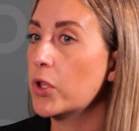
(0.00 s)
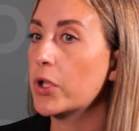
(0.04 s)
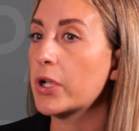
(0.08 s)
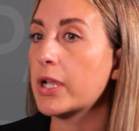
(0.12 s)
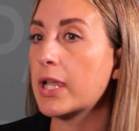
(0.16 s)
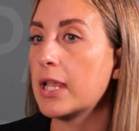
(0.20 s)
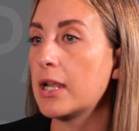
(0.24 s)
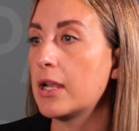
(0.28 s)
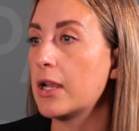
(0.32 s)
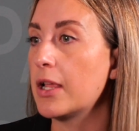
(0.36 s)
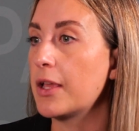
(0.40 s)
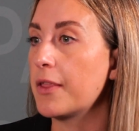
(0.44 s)

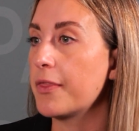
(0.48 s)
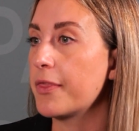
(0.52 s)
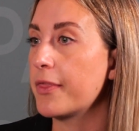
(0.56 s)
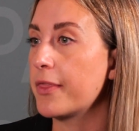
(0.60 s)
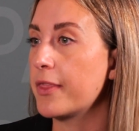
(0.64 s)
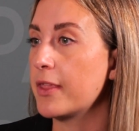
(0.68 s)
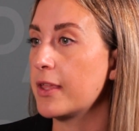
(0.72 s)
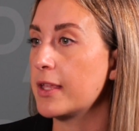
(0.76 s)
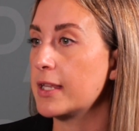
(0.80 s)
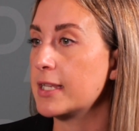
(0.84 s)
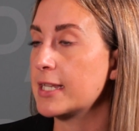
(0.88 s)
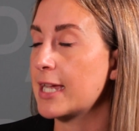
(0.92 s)
Looking
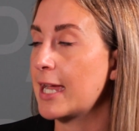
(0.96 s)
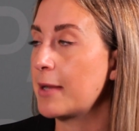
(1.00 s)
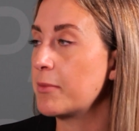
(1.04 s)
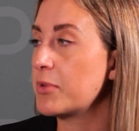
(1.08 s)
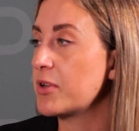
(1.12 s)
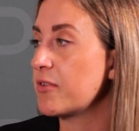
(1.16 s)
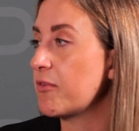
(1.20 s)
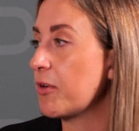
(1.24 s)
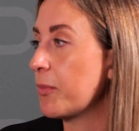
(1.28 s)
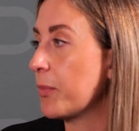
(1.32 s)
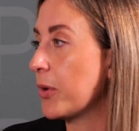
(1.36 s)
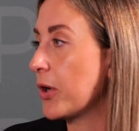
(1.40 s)
at the
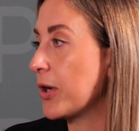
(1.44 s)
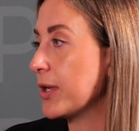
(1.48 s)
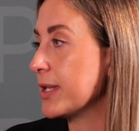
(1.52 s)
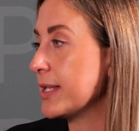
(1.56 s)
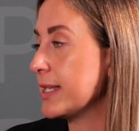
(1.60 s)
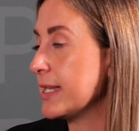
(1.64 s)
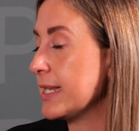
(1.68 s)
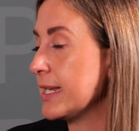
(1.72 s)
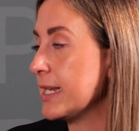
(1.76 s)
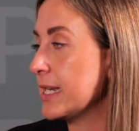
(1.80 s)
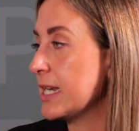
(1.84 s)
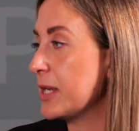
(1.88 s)
types of
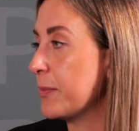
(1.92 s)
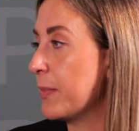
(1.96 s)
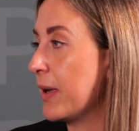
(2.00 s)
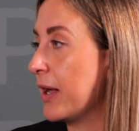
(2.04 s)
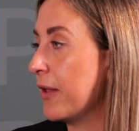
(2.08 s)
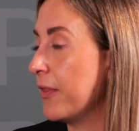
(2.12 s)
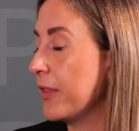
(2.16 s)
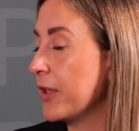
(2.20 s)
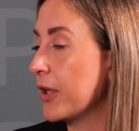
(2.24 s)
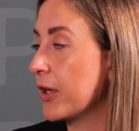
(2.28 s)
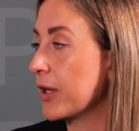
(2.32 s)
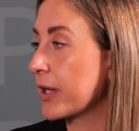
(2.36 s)
reports needed
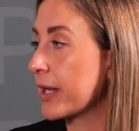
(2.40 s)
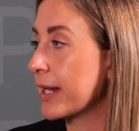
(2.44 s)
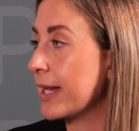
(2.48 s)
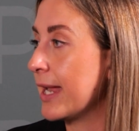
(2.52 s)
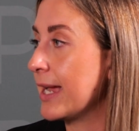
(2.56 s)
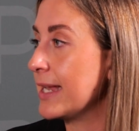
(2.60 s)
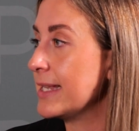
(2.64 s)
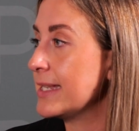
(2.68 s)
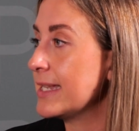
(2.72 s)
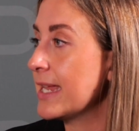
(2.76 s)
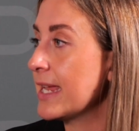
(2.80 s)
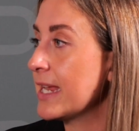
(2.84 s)
about the
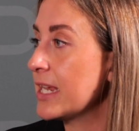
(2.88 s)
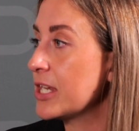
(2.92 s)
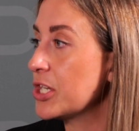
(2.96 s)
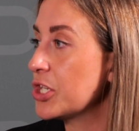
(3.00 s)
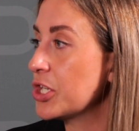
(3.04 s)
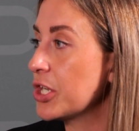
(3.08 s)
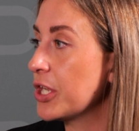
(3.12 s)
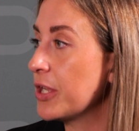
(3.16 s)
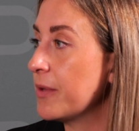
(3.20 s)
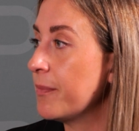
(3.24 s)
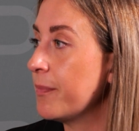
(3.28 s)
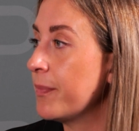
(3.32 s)

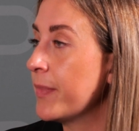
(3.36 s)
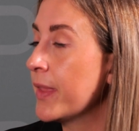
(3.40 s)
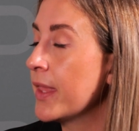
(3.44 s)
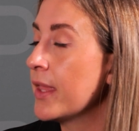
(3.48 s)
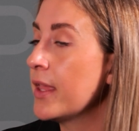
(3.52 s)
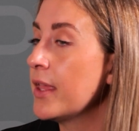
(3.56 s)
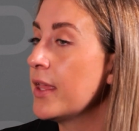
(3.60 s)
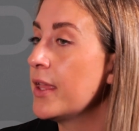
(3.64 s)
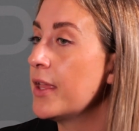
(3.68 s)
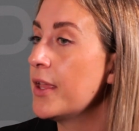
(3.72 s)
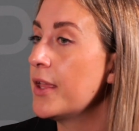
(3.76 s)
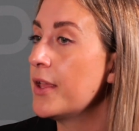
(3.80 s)
organisation,
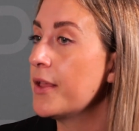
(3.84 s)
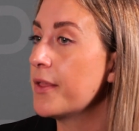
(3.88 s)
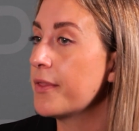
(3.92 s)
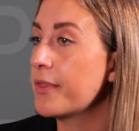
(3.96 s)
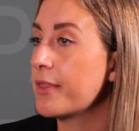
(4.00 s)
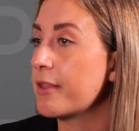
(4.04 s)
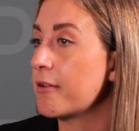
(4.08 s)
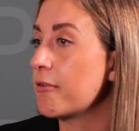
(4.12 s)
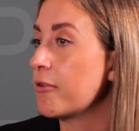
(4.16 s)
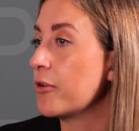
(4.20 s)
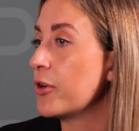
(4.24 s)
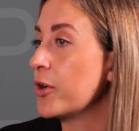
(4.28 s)

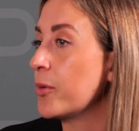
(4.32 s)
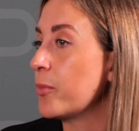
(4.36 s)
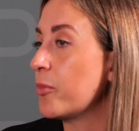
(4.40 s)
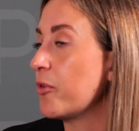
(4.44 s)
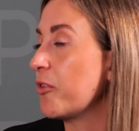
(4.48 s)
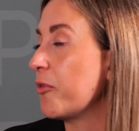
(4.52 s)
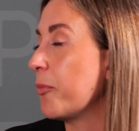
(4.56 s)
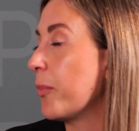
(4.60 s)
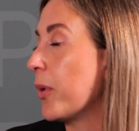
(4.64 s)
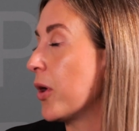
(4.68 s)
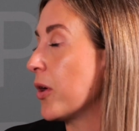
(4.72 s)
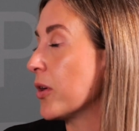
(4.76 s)
there are a
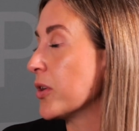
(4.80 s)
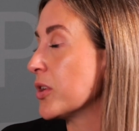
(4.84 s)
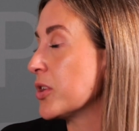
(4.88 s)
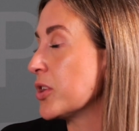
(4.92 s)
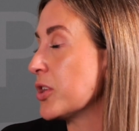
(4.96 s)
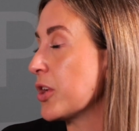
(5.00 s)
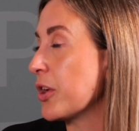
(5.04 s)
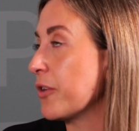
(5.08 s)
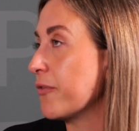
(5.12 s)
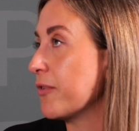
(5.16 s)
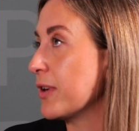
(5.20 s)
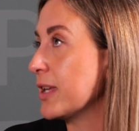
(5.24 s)
number of
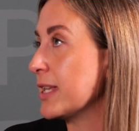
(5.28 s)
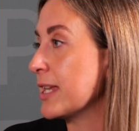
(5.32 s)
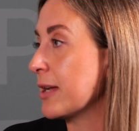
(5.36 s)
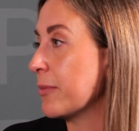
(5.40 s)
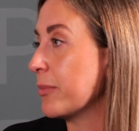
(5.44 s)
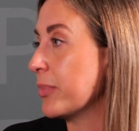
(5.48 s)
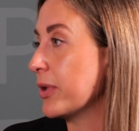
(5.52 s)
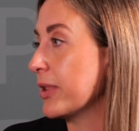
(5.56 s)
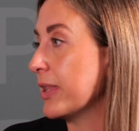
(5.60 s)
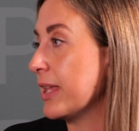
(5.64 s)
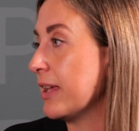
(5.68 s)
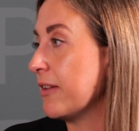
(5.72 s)
reports. So, for
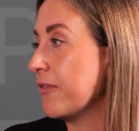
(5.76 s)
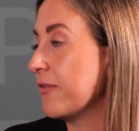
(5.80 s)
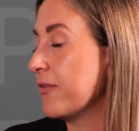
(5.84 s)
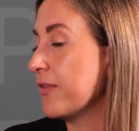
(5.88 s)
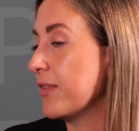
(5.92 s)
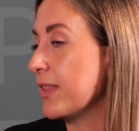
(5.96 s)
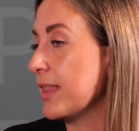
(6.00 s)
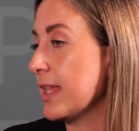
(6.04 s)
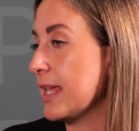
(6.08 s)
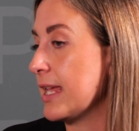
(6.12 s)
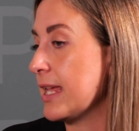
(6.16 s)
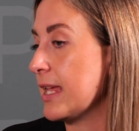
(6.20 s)
example,
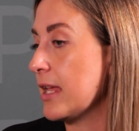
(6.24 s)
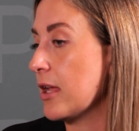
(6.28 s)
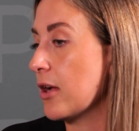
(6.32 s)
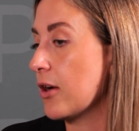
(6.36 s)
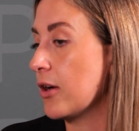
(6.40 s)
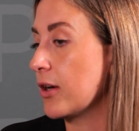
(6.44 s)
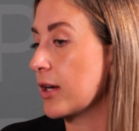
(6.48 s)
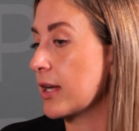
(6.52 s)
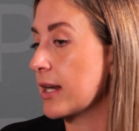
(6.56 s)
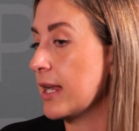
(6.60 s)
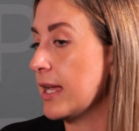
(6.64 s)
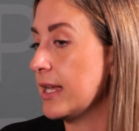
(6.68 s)
if the
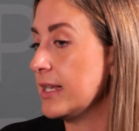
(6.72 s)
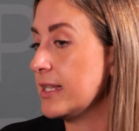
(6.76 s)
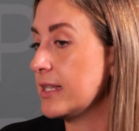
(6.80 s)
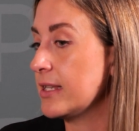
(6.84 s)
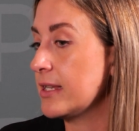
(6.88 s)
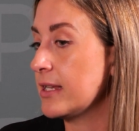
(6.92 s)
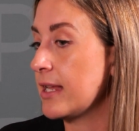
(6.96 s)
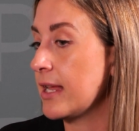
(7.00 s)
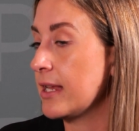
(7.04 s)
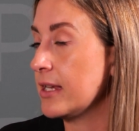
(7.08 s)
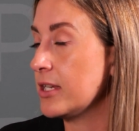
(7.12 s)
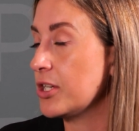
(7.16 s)

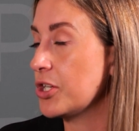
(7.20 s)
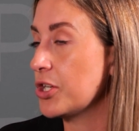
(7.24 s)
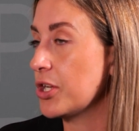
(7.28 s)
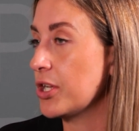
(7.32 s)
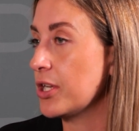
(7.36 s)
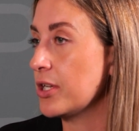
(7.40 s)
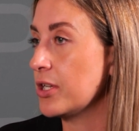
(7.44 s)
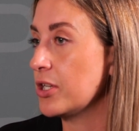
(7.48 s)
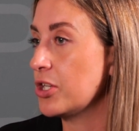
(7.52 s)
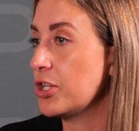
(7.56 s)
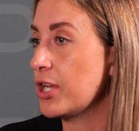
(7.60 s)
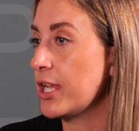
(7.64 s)

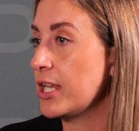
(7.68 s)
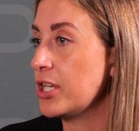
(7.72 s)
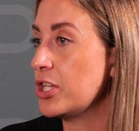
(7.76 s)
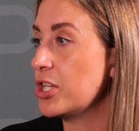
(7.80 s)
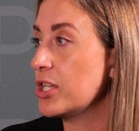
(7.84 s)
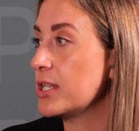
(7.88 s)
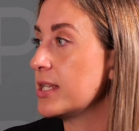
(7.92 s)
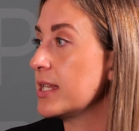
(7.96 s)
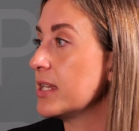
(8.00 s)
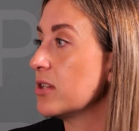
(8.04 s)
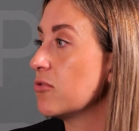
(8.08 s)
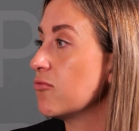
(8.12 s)
organisation
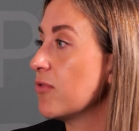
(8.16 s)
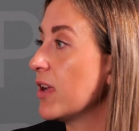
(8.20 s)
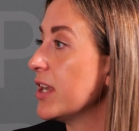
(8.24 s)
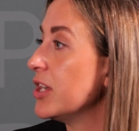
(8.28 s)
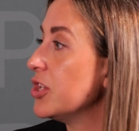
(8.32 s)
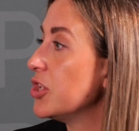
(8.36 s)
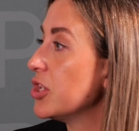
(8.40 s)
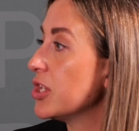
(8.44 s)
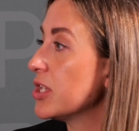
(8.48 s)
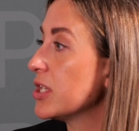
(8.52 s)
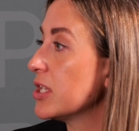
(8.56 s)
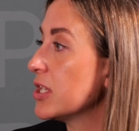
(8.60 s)
changes its
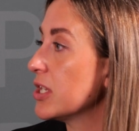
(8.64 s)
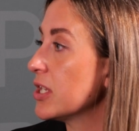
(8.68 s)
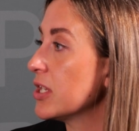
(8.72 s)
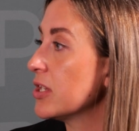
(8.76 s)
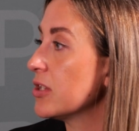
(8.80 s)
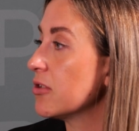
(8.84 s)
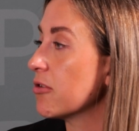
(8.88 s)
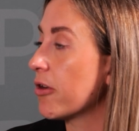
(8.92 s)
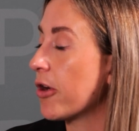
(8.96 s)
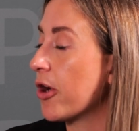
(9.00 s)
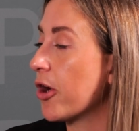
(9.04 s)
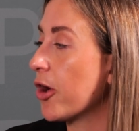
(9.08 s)

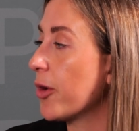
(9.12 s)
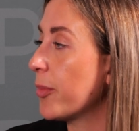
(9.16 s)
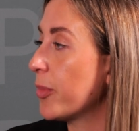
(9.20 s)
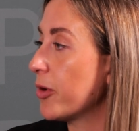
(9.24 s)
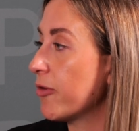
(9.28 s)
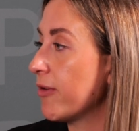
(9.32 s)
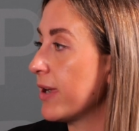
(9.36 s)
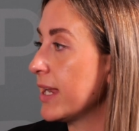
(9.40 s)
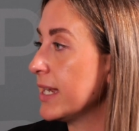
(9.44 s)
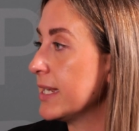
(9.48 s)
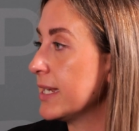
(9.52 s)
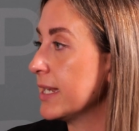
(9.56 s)
registered or
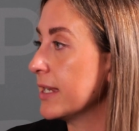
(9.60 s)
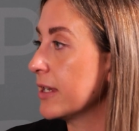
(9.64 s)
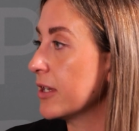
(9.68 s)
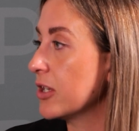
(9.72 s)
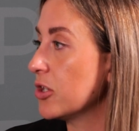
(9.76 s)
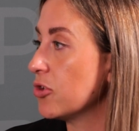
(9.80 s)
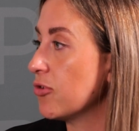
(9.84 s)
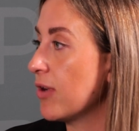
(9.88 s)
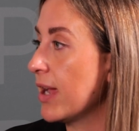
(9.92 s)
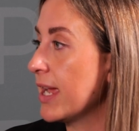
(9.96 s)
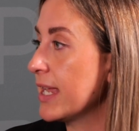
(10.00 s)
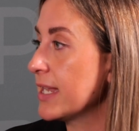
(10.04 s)
operating
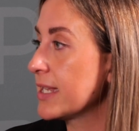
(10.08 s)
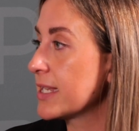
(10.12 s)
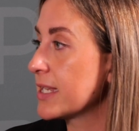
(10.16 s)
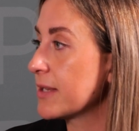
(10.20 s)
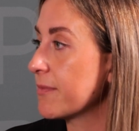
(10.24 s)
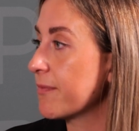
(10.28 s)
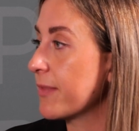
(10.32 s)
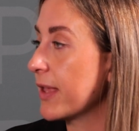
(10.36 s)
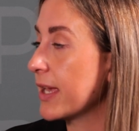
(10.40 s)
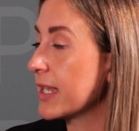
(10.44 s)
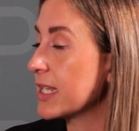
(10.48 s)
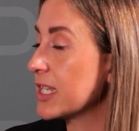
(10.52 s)

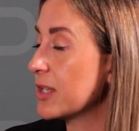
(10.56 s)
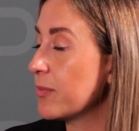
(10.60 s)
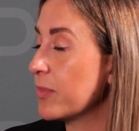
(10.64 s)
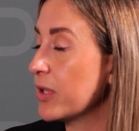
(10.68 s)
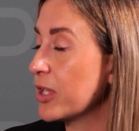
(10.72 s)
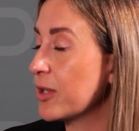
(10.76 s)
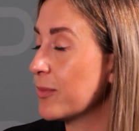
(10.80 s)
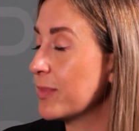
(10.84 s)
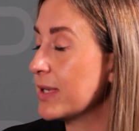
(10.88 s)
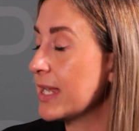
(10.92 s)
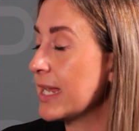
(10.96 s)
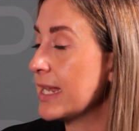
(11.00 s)
address, that has to
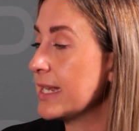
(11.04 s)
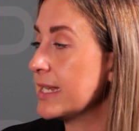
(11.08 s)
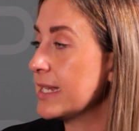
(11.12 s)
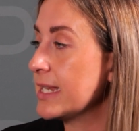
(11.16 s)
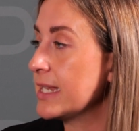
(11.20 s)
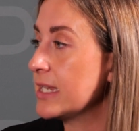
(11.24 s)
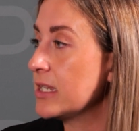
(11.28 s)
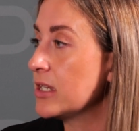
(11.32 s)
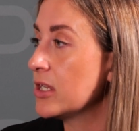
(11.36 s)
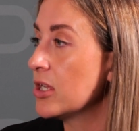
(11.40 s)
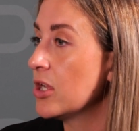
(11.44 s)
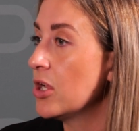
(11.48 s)
be
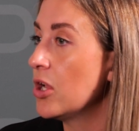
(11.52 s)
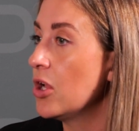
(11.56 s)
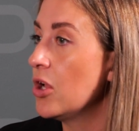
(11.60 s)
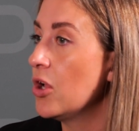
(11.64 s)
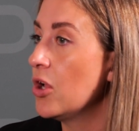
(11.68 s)
updated.